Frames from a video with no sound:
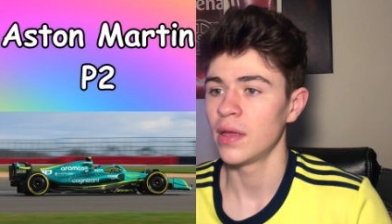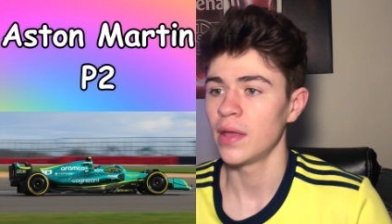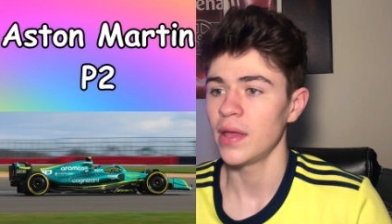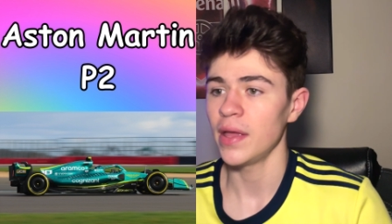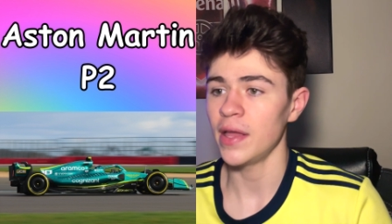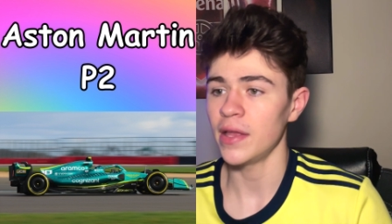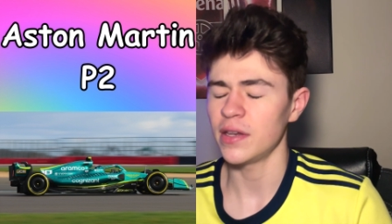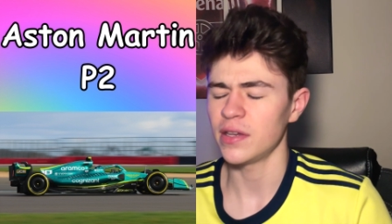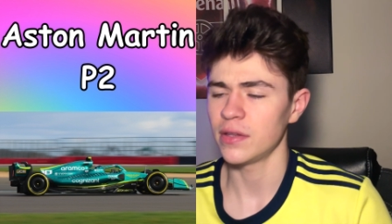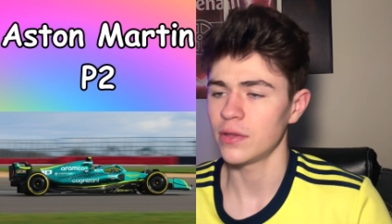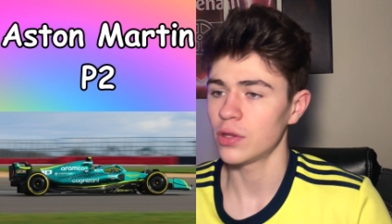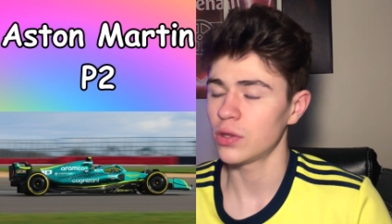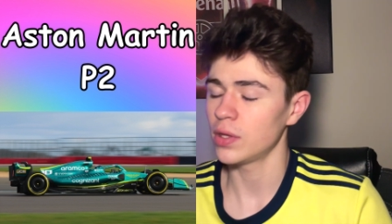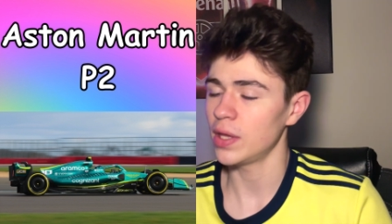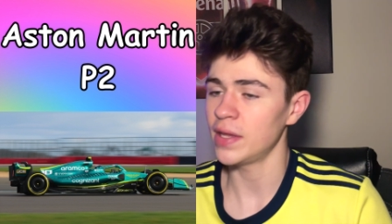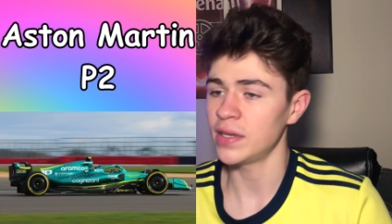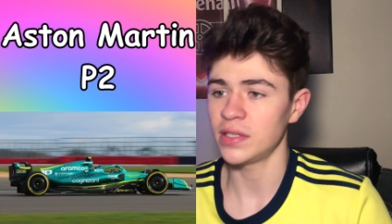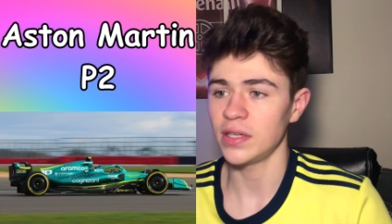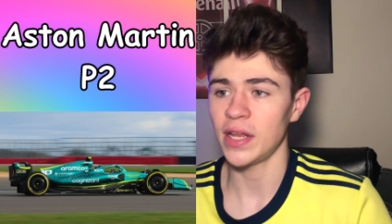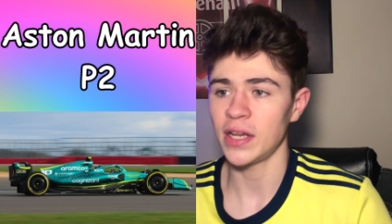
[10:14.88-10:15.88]

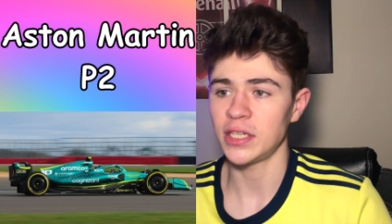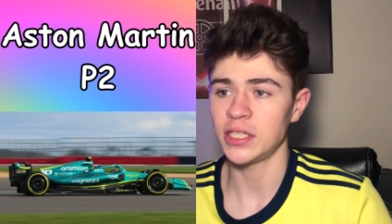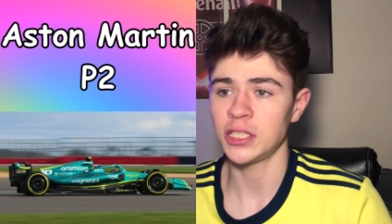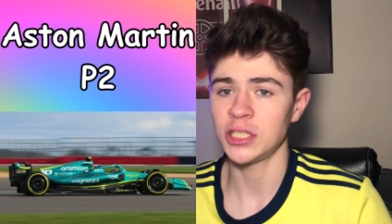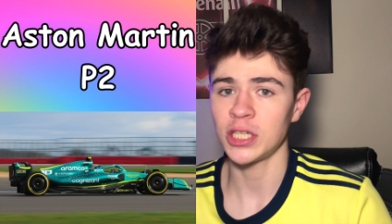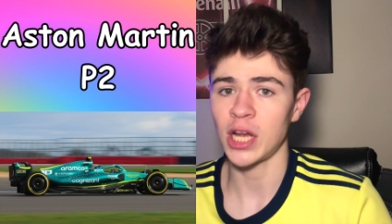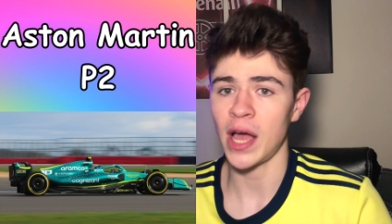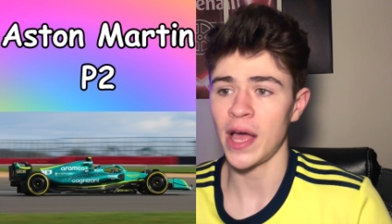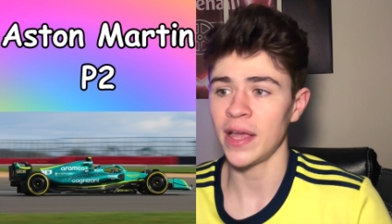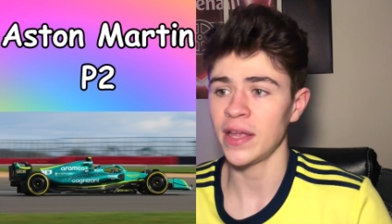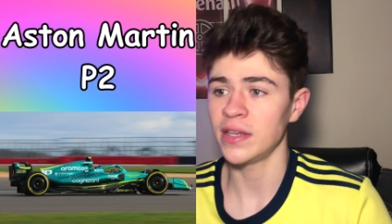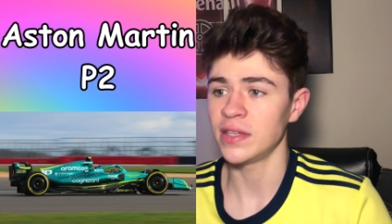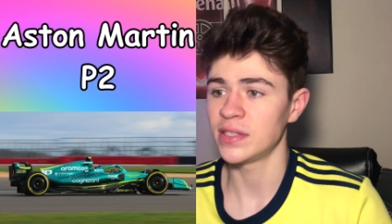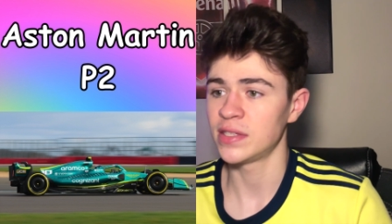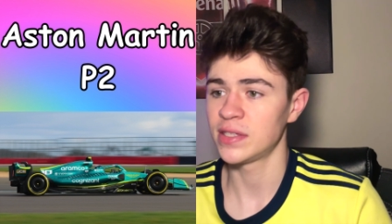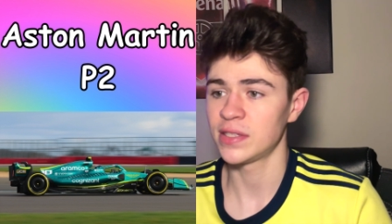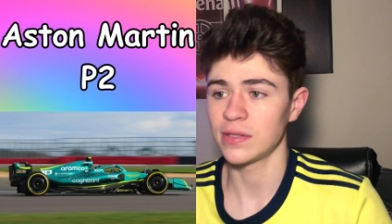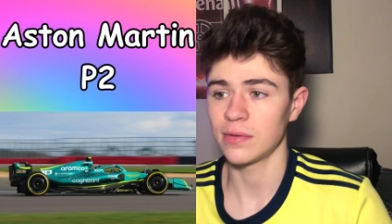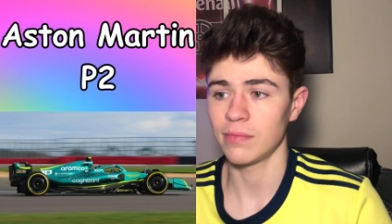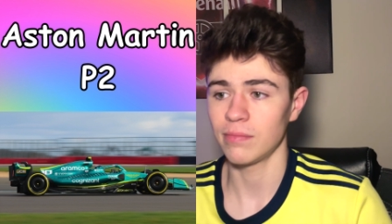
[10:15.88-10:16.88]
It
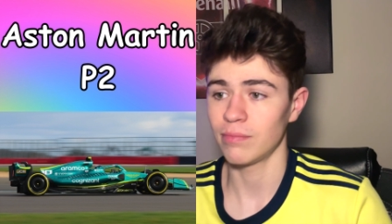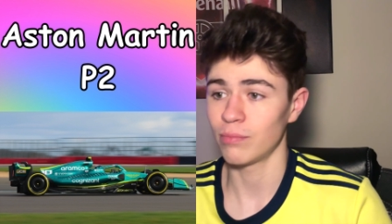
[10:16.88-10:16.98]
shines